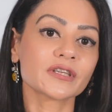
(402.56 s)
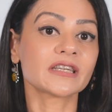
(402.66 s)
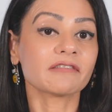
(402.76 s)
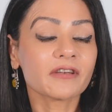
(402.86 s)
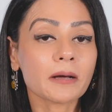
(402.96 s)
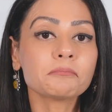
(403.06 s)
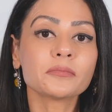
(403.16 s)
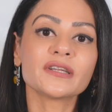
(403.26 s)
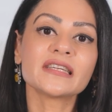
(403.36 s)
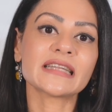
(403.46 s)
the
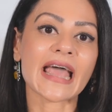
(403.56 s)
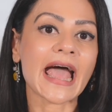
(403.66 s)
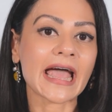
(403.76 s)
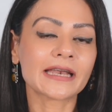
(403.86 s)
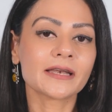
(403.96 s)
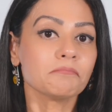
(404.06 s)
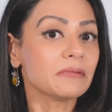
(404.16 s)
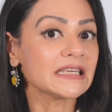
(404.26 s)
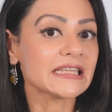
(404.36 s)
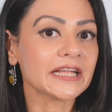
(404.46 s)
development and
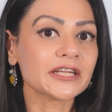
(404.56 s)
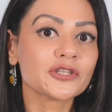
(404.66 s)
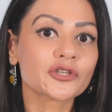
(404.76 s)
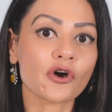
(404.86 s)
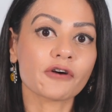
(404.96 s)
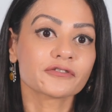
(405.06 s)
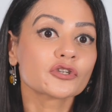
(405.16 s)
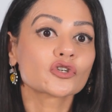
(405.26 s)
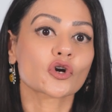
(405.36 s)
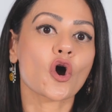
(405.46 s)
maintenance of
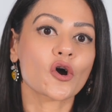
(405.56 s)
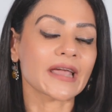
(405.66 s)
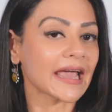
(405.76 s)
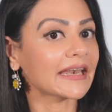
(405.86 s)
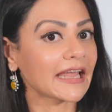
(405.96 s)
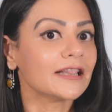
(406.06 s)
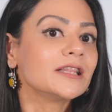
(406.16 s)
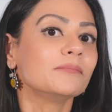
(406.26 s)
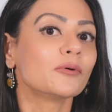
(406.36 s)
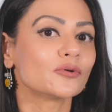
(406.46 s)
strong and
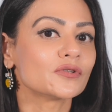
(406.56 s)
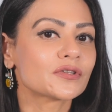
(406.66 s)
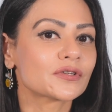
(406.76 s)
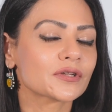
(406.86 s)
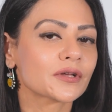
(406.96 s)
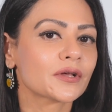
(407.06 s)
healthy bones.